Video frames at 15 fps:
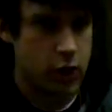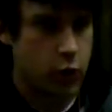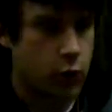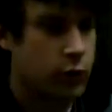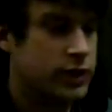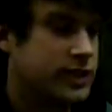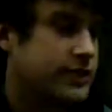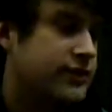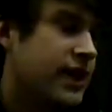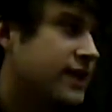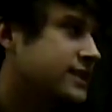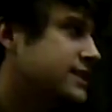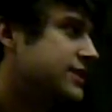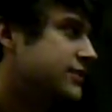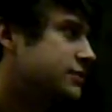or it
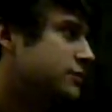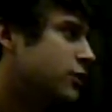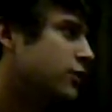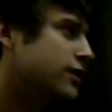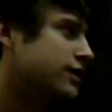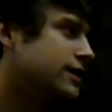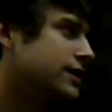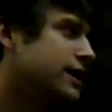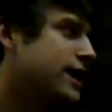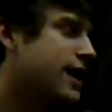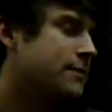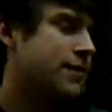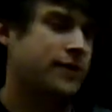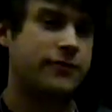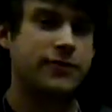advanced even more,
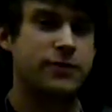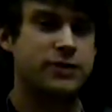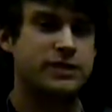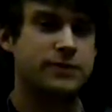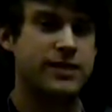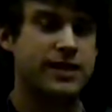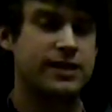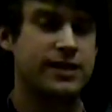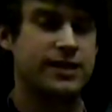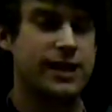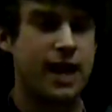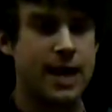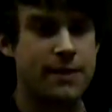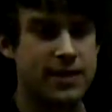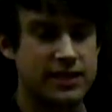by first being the
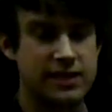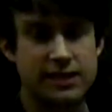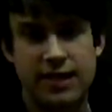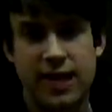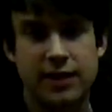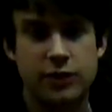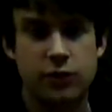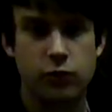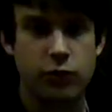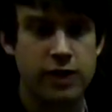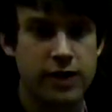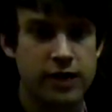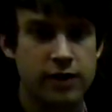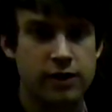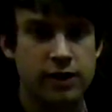game that decided the
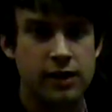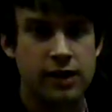winner